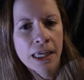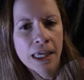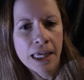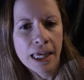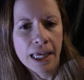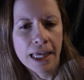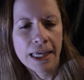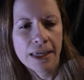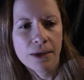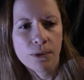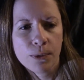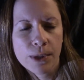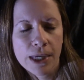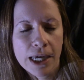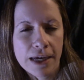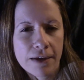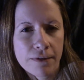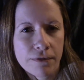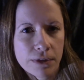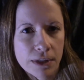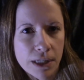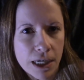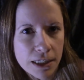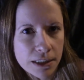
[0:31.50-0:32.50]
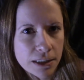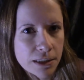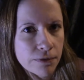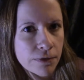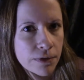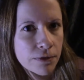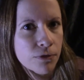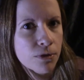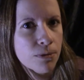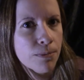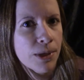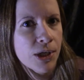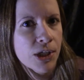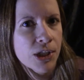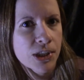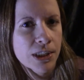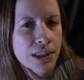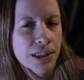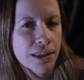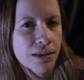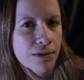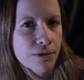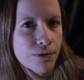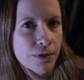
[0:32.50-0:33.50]
and we have lots of information
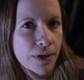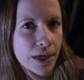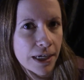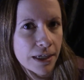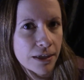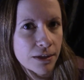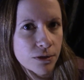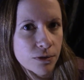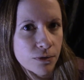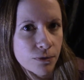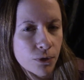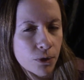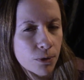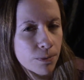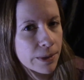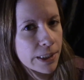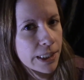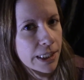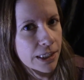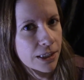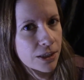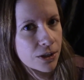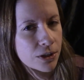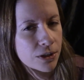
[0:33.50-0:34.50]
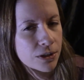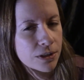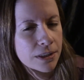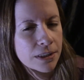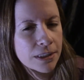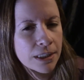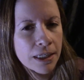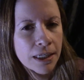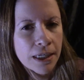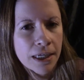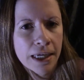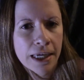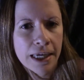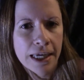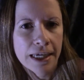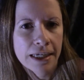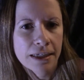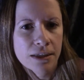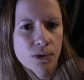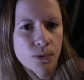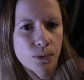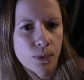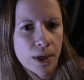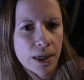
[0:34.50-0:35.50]
in the files for beginners
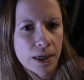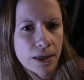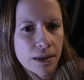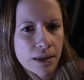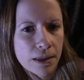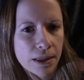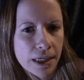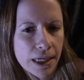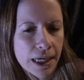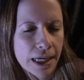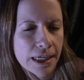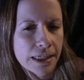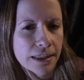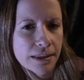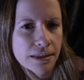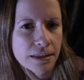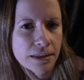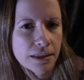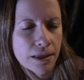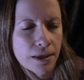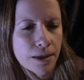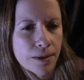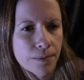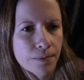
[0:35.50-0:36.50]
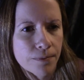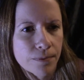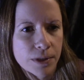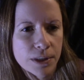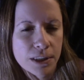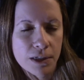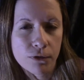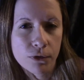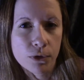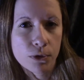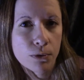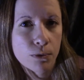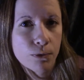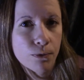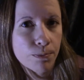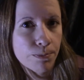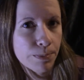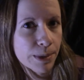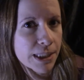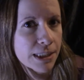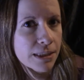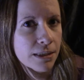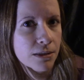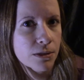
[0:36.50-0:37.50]
as well as um, several
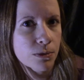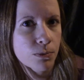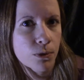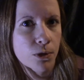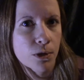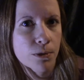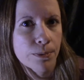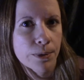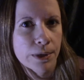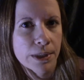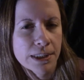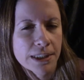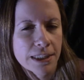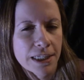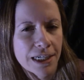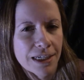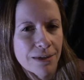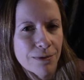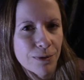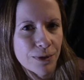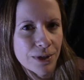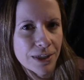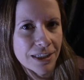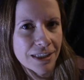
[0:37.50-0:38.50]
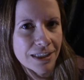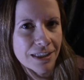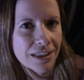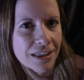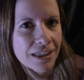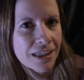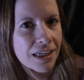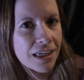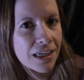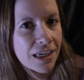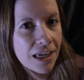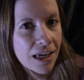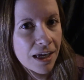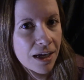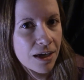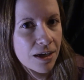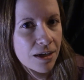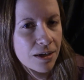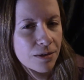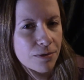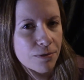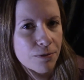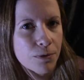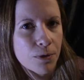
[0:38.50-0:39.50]
business workbooks that I've written
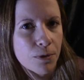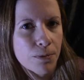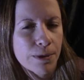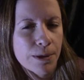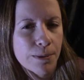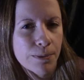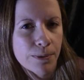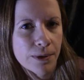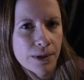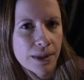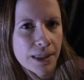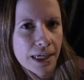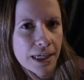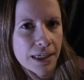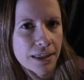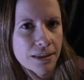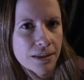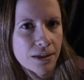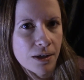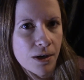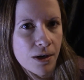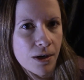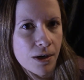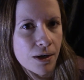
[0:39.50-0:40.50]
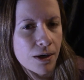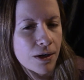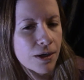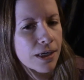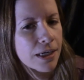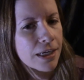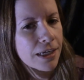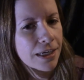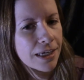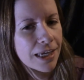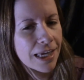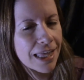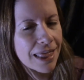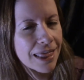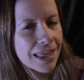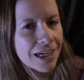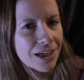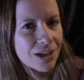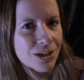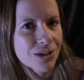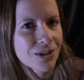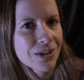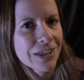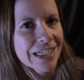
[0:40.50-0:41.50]
uh, for people that are in
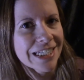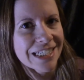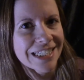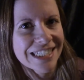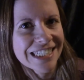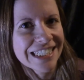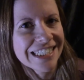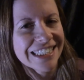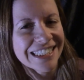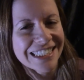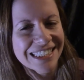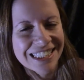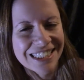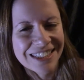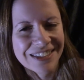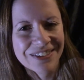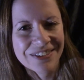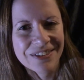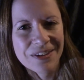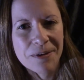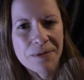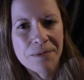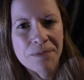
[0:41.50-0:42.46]
that direction. So